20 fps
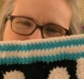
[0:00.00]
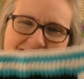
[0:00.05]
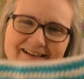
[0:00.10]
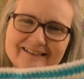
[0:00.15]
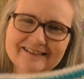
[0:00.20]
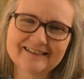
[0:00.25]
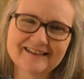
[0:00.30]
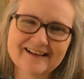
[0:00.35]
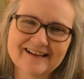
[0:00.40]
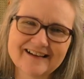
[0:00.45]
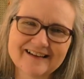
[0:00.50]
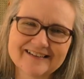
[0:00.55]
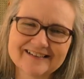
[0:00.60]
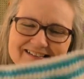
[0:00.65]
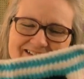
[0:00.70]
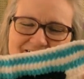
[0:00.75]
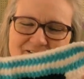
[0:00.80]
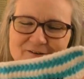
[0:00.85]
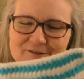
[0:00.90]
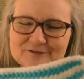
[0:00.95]
kind of like,
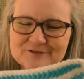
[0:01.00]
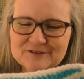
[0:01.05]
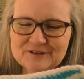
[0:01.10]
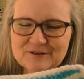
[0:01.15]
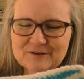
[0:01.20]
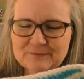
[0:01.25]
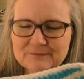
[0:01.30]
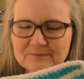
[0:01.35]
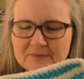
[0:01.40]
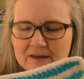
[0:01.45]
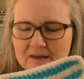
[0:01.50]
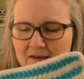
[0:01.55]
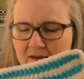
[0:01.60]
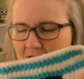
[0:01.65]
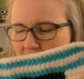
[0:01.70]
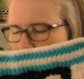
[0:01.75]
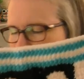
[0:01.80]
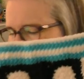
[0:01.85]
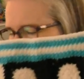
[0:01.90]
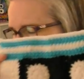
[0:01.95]
you know, so uh,
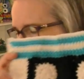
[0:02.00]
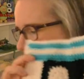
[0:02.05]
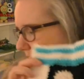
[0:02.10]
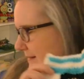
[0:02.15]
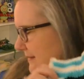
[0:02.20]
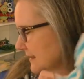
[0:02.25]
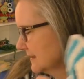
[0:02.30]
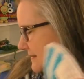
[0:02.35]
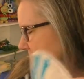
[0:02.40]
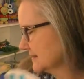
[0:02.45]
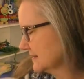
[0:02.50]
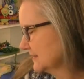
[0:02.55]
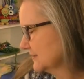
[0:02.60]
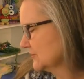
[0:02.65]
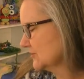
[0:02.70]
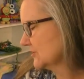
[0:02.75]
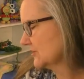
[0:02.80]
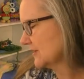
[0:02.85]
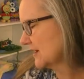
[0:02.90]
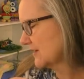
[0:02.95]
I think it's going to
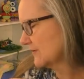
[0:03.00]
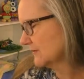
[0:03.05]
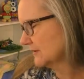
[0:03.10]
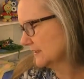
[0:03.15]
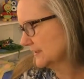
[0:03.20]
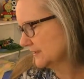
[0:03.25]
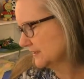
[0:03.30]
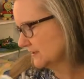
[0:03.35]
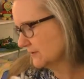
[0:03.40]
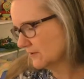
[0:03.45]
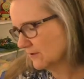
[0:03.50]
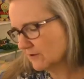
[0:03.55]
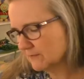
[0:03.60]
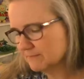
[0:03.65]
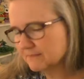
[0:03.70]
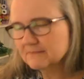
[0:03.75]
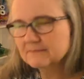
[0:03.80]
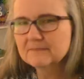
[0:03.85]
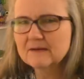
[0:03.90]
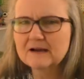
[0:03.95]
turn out really cute. Oh,
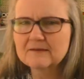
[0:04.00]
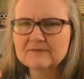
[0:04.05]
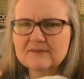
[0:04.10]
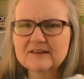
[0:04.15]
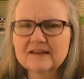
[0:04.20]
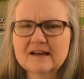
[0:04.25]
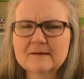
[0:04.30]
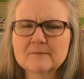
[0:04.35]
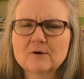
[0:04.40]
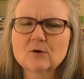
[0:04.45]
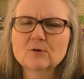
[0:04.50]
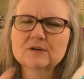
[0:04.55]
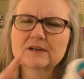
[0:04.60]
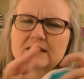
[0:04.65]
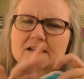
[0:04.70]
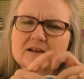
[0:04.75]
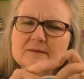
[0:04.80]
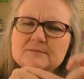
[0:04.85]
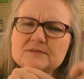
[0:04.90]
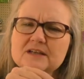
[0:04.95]
I think I'm holding
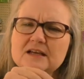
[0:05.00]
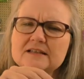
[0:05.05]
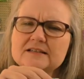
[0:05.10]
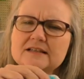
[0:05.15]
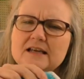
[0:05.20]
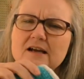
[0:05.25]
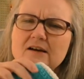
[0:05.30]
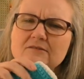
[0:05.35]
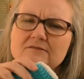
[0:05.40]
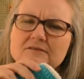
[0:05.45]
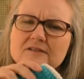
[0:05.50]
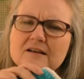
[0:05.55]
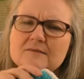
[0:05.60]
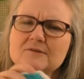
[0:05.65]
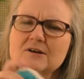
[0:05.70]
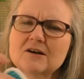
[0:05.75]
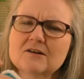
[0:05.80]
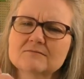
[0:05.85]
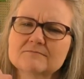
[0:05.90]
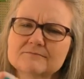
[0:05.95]
it upside down. Oh,